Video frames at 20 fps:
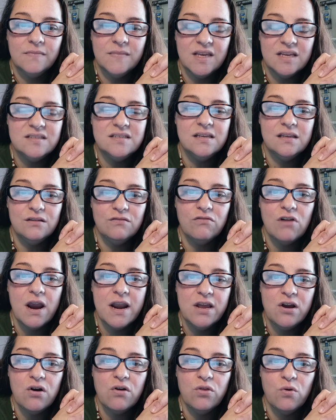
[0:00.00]
They see the
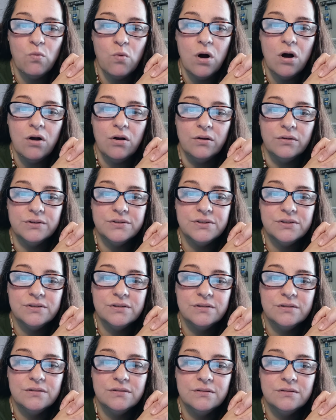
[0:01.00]
writing on the
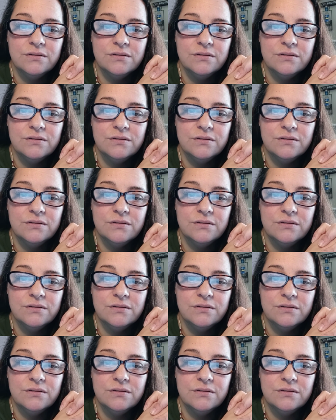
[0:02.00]
walls.